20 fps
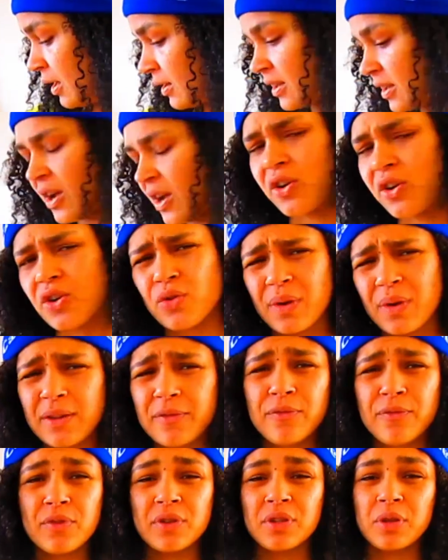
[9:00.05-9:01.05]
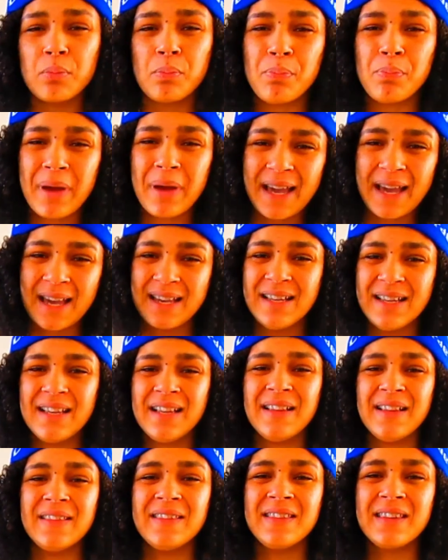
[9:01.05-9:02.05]
They are great for the back,
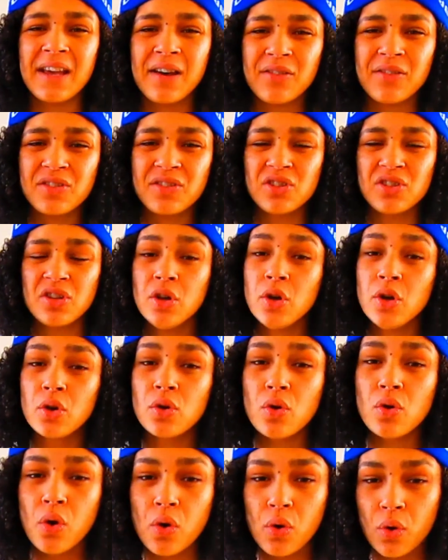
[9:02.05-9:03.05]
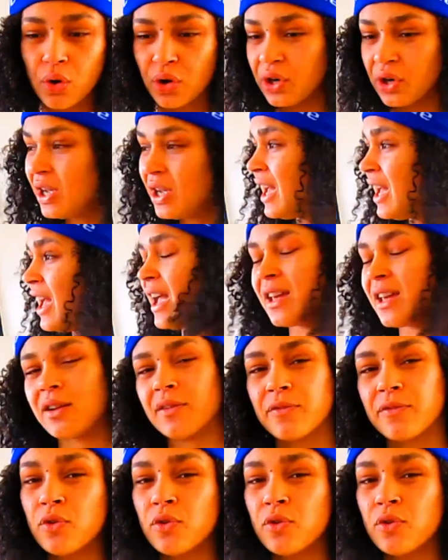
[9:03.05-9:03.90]
delts, core, and of